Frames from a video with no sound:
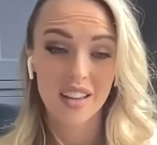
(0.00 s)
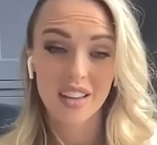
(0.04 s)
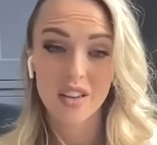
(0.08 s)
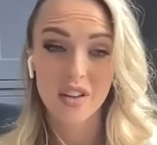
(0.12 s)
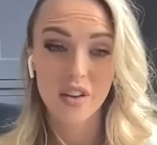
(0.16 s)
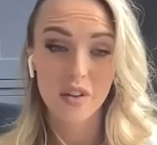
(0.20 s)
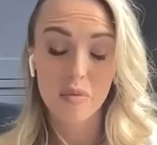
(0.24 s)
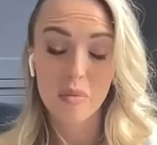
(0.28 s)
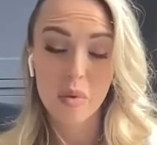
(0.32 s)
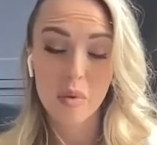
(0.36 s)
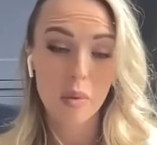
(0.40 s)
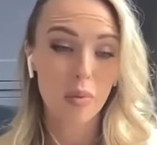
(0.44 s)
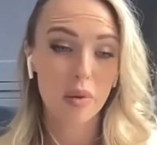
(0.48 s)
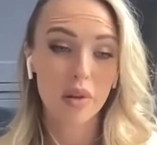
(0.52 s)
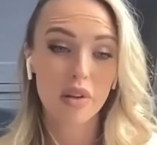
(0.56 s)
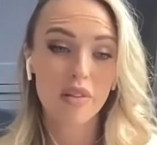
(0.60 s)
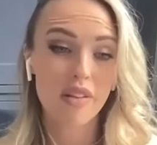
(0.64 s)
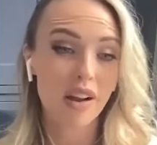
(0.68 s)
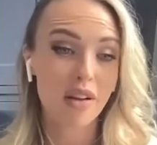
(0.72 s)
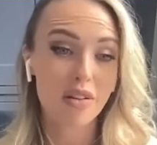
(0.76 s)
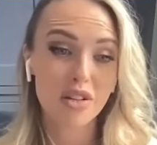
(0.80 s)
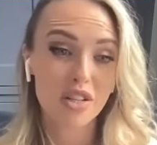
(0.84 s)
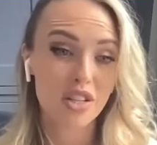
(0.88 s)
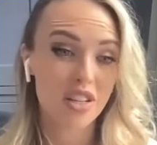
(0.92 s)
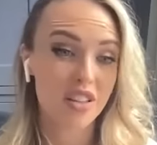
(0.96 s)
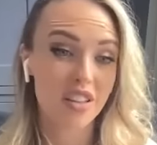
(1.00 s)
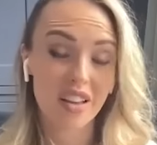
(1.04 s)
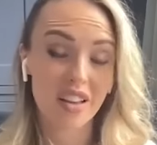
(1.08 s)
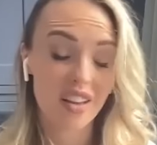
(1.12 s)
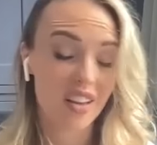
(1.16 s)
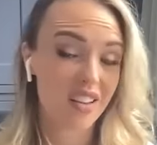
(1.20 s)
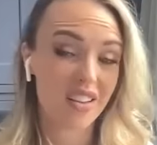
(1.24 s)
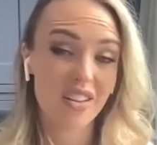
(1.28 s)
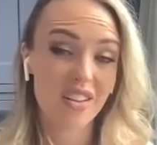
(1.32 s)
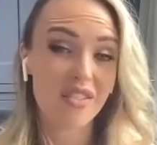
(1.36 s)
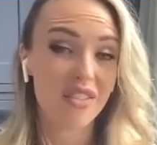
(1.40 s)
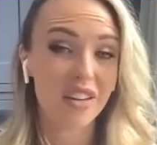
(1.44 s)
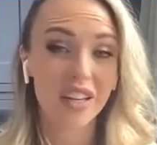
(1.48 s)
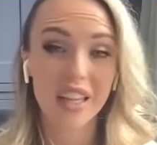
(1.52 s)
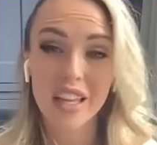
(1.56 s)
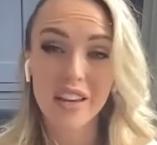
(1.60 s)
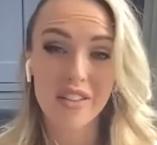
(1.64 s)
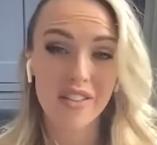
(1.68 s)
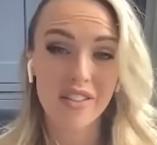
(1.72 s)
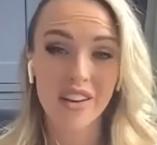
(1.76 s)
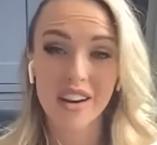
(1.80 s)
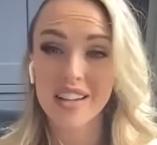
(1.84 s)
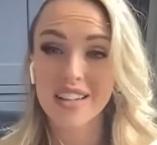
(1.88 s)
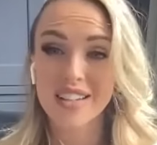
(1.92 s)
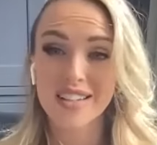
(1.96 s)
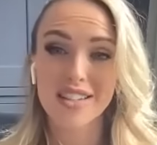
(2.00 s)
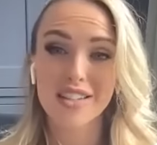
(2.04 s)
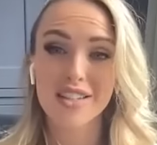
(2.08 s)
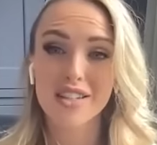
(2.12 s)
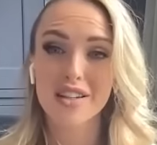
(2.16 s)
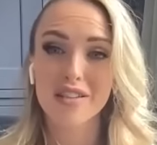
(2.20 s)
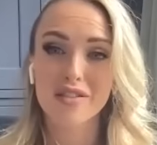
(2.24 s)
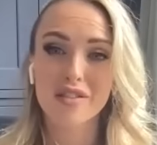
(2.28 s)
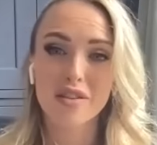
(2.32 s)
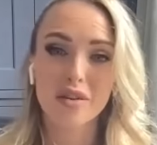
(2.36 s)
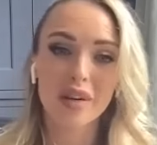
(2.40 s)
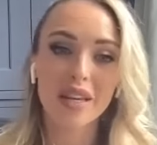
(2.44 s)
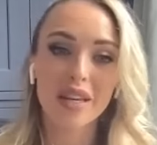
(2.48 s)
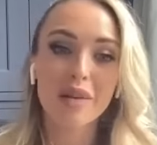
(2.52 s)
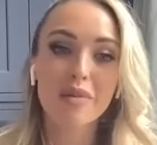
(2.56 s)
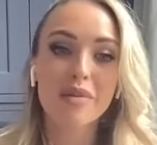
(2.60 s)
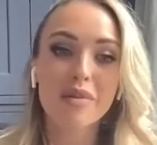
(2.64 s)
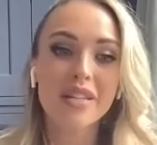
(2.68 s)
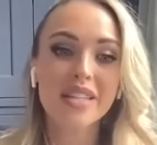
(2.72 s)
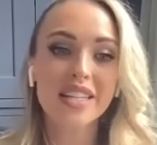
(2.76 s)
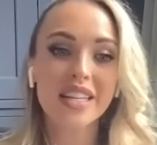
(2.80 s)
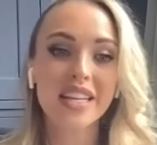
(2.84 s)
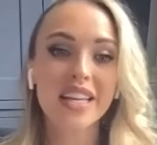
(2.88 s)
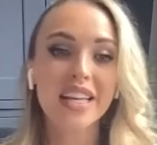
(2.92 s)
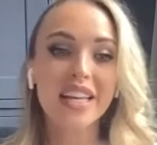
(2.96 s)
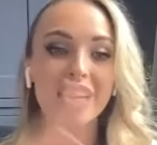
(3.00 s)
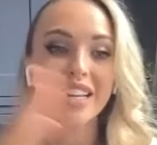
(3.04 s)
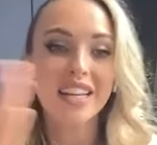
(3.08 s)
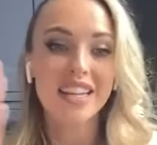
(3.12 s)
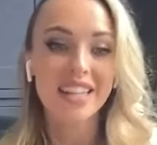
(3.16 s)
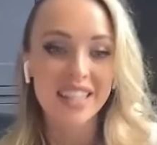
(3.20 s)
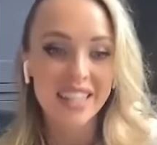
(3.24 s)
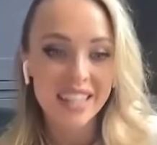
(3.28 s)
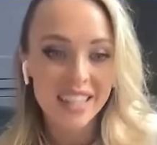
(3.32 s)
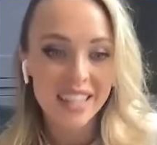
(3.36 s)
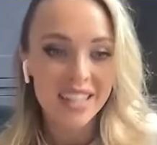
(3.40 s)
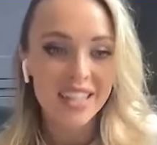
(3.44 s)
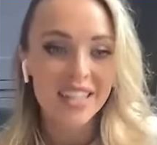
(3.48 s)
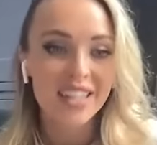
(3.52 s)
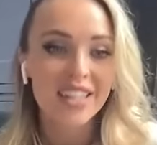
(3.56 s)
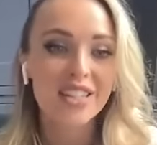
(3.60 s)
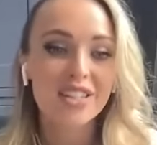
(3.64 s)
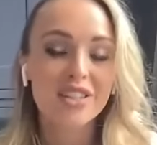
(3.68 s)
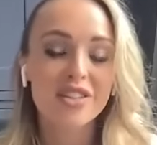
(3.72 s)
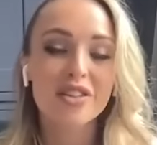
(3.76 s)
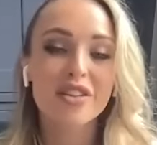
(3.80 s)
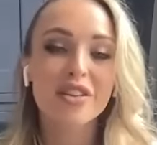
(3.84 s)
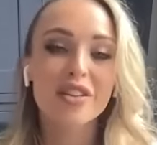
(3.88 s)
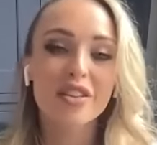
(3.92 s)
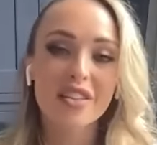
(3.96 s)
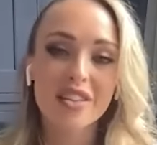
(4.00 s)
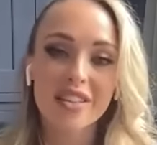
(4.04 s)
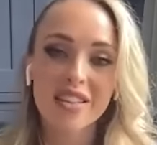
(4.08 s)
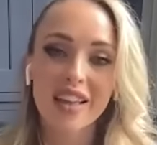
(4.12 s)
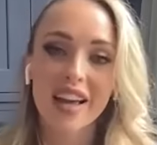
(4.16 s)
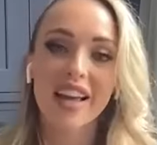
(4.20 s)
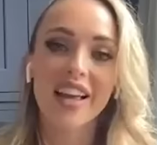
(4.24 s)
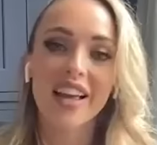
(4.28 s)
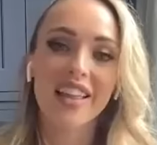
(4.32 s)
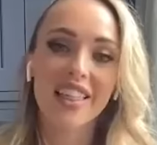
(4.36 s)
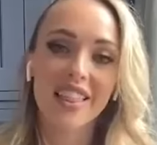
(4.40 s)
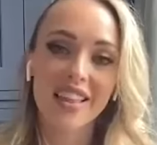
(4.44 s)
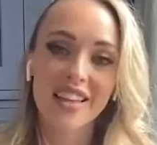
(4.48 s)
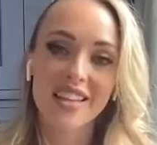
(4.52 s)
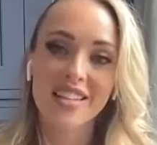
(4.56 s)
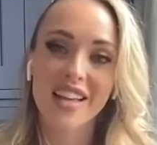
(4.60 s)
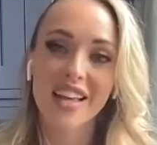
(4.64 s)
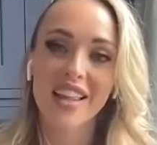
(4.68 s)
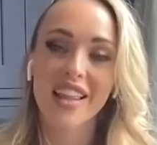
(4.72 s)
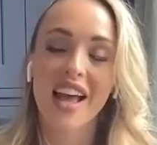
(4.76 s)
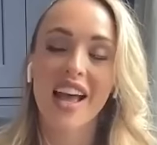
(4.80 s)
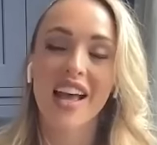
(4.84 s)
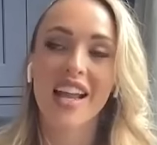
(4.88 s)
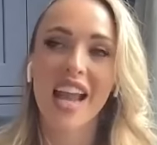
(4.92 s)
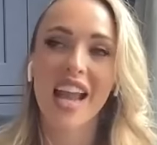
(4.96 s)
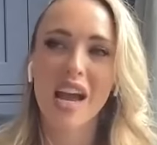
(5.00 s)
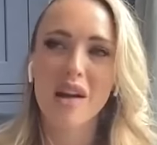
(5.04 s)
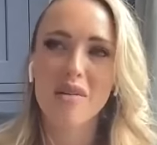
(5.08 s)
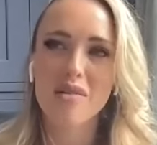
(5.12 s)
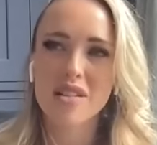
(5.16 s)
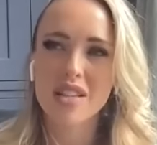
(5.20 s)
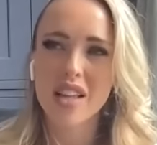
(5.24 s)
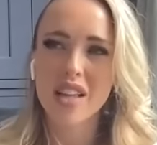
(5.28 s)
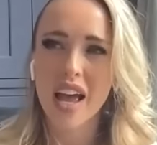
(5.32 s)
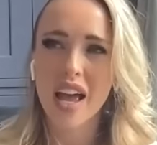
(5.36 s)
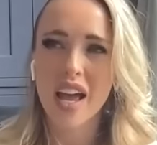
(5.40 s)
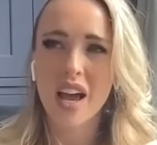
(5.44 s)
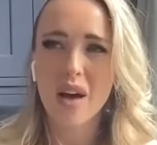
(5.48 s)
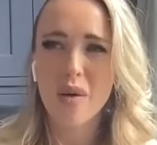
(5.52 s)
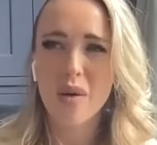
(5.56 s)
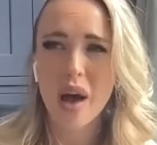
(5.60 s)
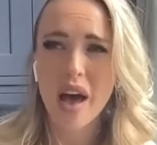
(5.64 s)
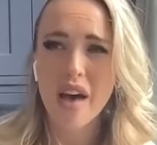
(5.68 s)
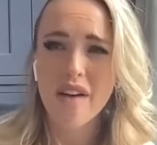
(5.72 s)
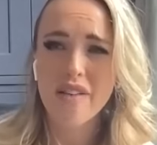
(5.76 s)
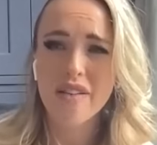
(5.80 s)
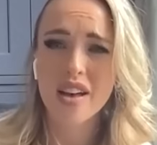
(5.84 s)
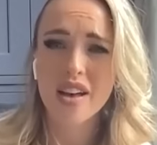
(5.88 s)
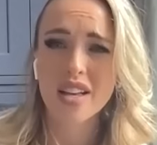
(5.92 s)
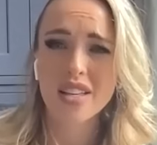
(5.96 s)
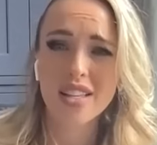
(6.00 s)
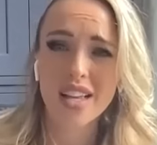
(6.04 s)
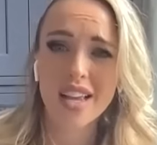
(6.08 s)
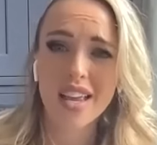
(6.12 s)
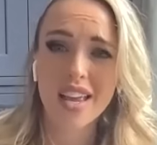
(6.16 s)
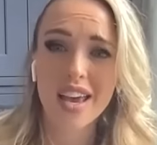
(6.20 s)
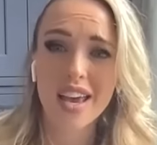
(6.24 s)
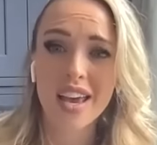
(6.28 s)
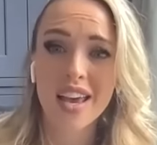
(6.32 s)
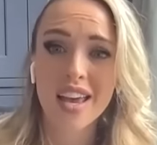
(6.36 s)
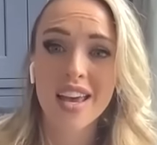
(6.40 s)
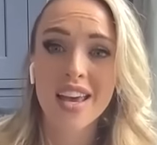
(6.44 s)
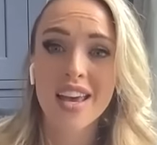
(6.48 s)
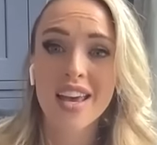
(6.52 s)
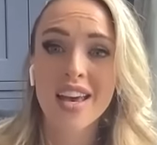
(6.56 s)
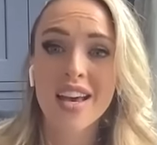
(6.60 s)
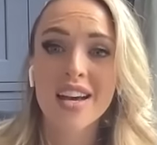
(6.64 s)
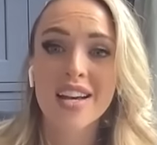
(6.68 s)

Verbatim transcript: You have people around you that are not really your friends and stuff. So he was seeing sort of like things like that, and I was like, whatever, see ya.